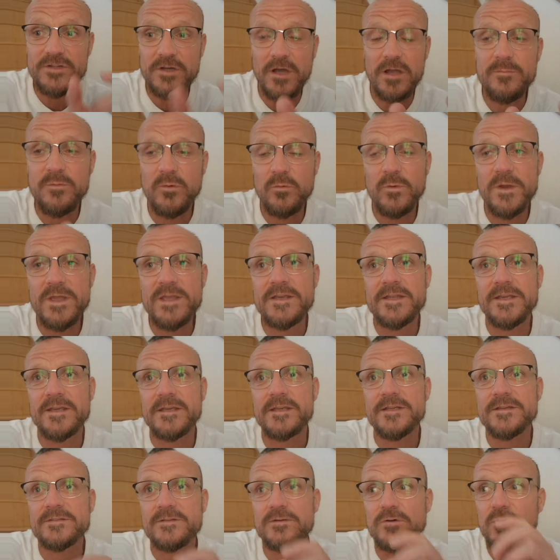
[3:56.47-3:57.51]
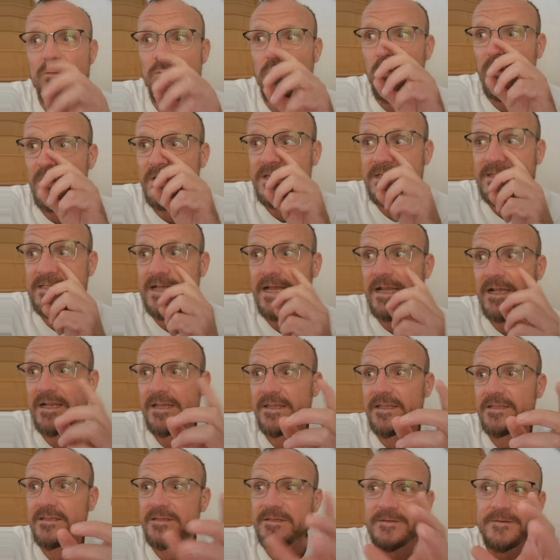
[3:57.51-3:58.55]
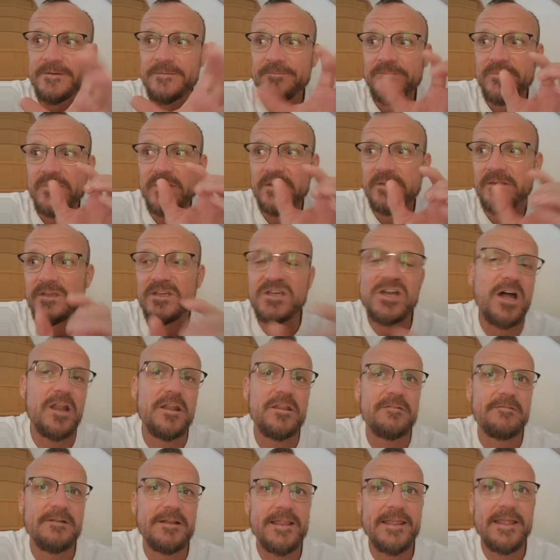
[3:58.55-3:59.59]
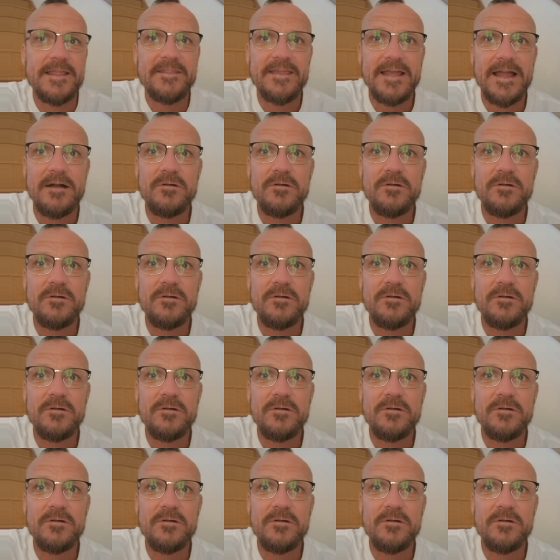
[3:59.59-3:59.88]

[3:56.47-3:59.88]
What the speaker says: type of weed it is or what exactly the color the